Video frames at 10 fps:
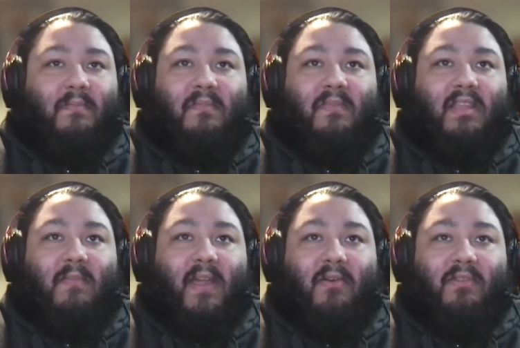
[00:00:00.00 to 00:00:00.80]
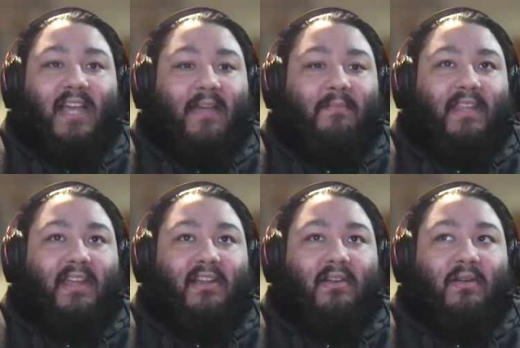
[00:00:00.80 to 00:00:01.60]
did my whole time
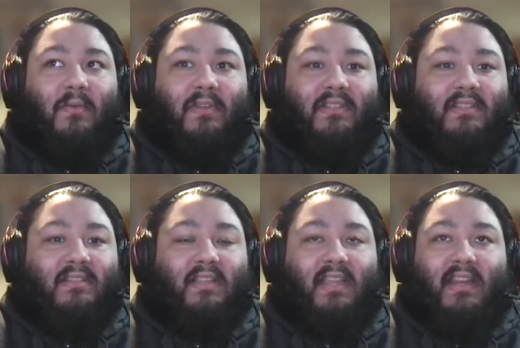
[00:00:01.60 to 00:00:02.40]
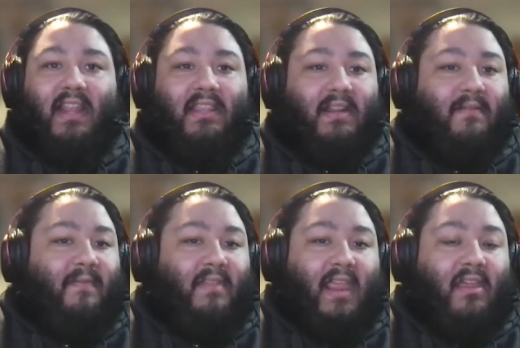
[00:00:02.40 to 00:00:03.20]
there was in like the
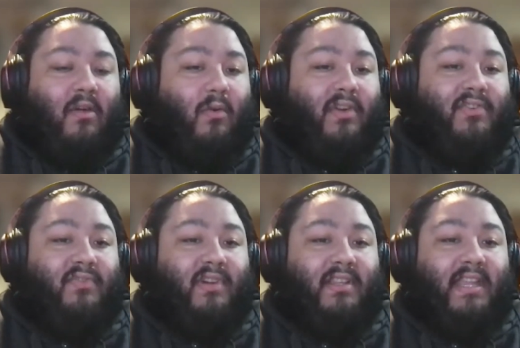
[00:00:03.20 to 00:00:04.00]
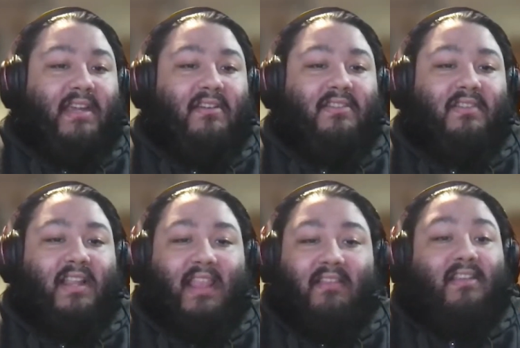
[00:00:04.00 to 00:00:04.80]
like orchestra there so
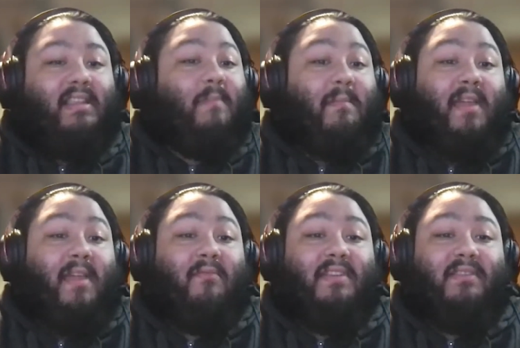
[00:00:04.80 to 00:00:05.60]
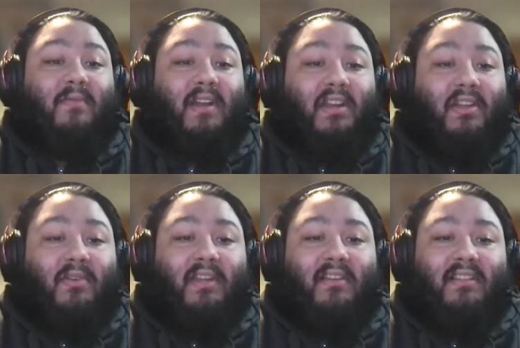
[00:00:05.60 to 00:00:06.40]
like that, that was like my main reason wanting to
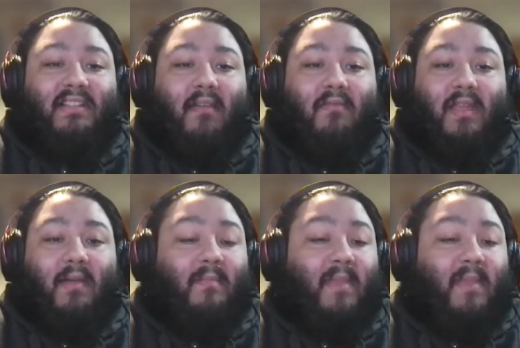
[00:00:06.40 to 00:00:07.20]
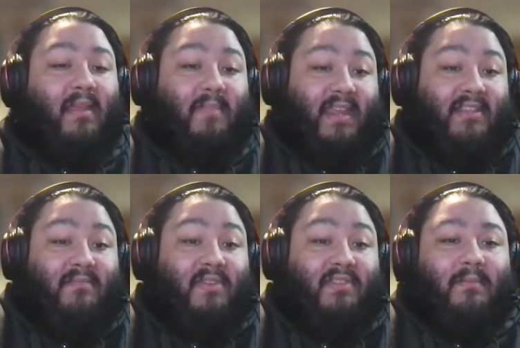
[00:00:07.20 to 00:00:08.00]
go there because like I was I'm like big into
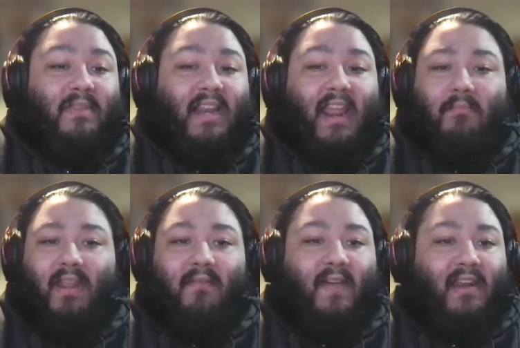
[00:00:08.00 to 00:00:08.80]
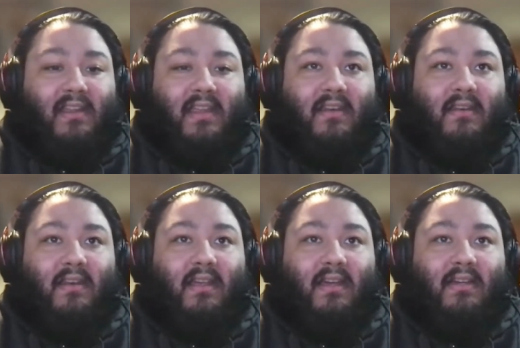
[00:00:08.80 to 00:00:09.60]
music Could I play violin
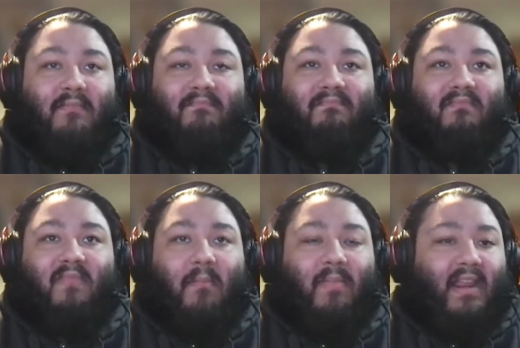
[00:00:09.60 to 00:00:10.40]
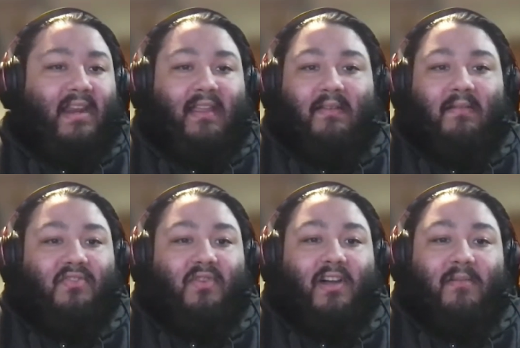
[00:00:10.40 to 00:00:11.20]
uh, I play like
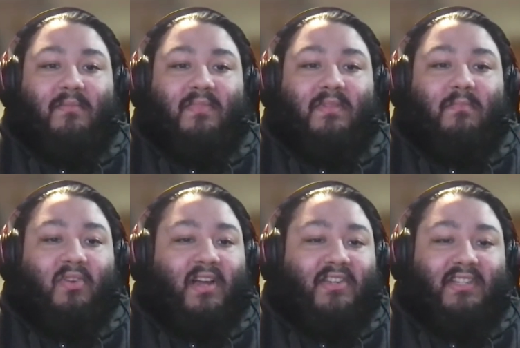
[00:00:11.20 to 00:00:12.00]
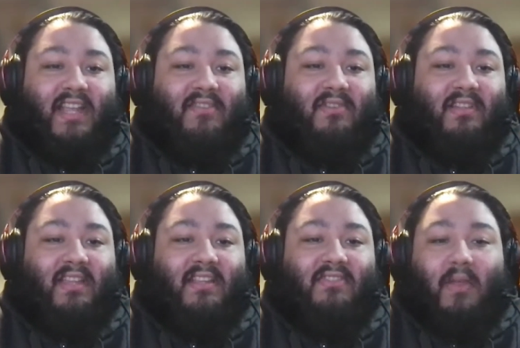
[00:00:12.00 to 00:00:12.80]
drums percussion that sort of
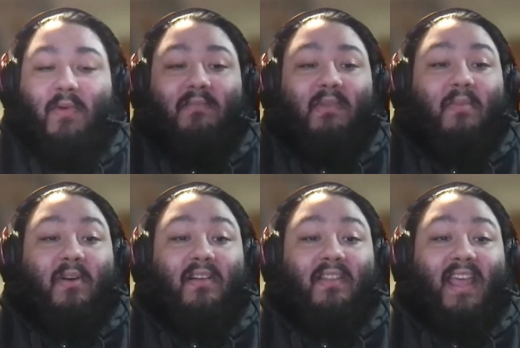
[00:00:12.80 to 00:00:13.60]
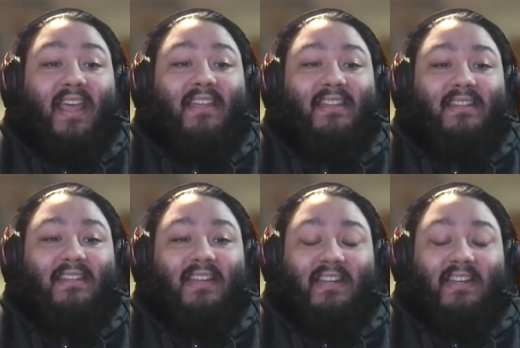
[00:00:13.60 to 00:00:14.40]
thing so I wanted to be part of that
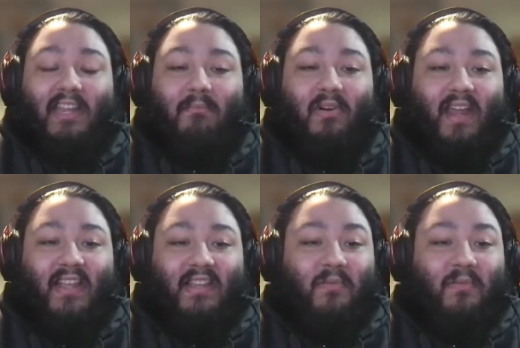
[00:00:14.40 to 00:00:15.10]
and Lincoln Park has like